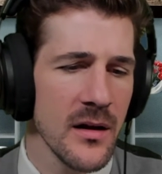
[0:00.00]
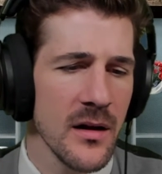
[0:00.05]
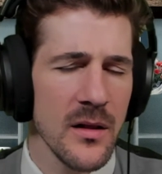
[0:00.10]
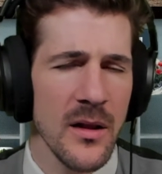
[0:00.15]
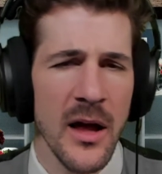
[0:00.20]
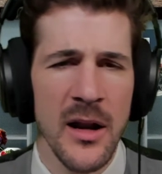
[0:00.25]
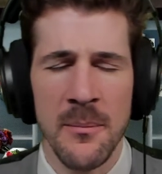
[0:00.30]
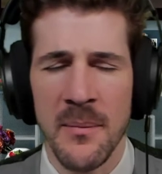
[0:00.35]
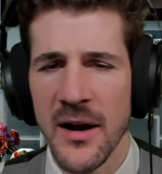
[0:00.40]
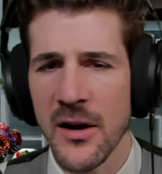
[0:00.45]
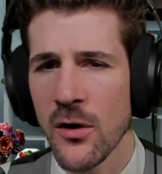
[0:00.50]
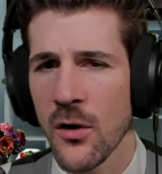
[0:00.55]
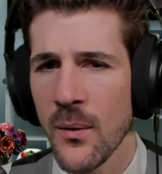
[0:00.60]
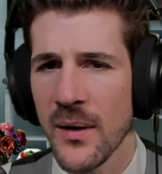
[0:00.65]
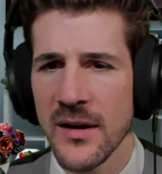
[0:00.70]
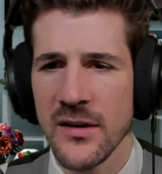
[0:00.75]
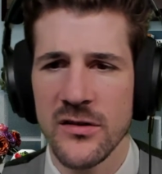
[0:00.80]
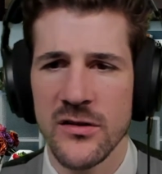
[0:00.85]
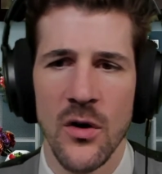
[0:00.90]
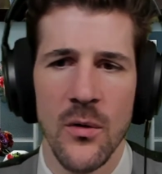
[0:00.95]
A lot of micro
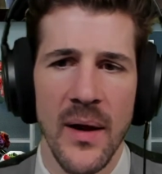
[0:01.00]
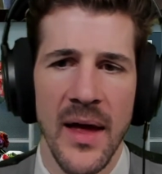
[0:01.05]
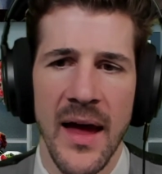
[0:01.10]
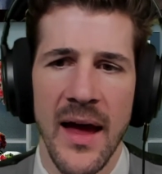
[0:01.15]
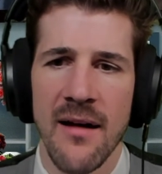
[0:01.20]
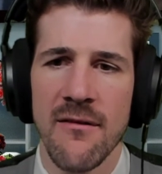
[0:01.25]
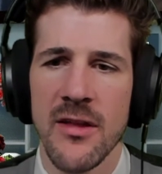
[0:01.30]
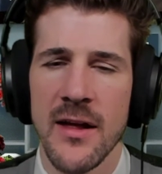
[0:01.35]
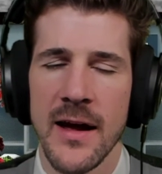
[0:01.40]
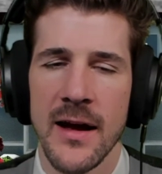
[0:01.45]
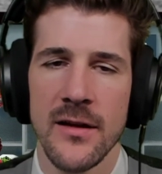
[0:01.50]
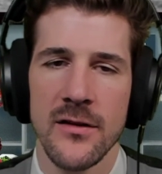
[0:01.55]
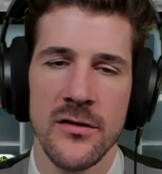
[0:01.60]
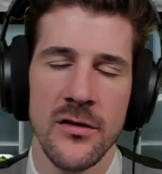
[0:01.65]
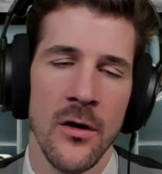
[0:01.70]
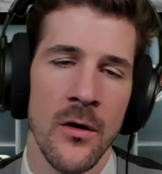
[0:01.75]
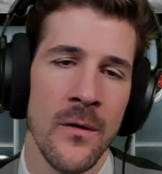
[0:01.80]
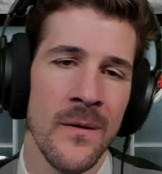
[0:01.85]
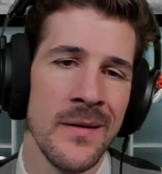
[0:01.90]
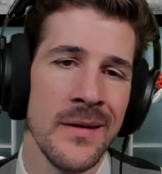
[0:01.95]
weddings don't have that,
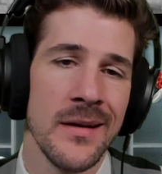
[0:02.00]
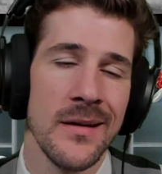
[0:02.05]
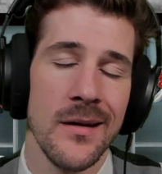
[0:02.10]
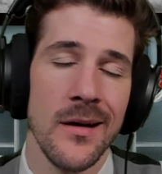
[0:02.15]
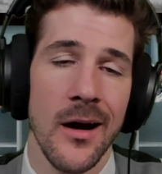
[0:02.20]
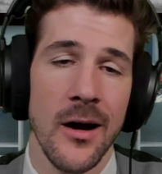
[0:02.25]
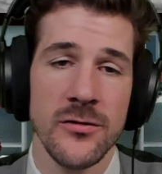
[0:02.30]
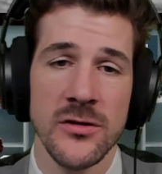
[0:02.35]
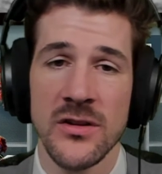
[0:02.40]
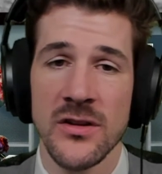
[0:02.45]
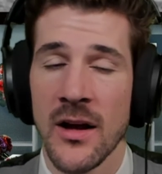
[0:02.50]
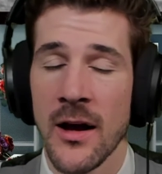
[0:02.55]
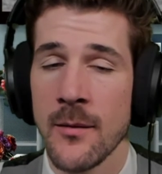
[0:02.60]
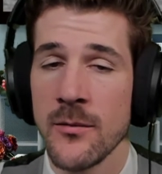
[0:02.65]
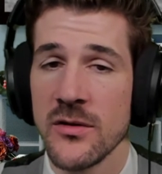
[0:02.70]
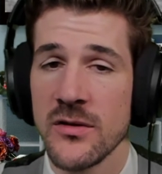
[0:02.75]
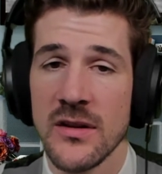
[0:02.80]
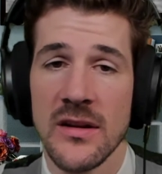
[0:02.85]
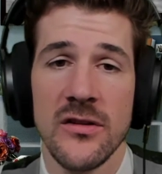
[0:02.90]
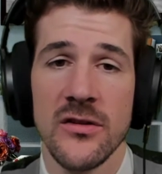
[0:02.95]
so
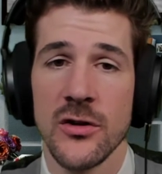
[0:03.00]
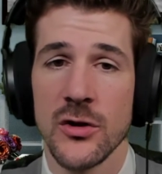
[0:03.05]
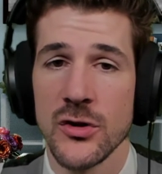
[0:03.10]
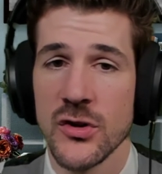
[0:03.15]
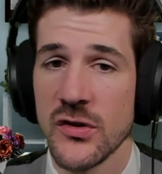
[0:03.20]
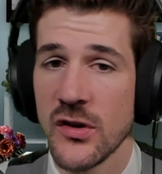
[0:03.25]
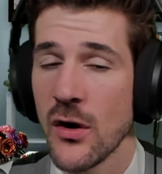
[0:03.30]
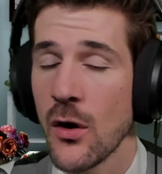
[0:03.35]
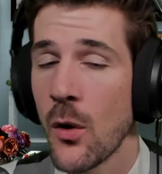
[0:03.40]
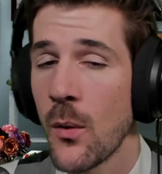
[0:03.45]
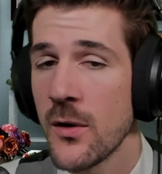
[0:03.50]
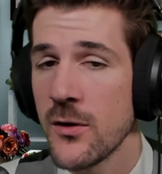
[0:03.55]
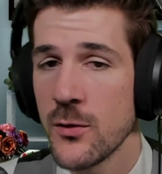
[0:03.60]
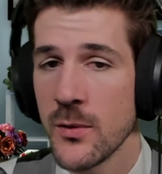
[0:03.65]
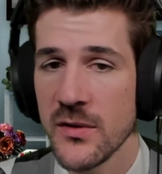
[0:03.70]
oftentimes it's easier just to go into a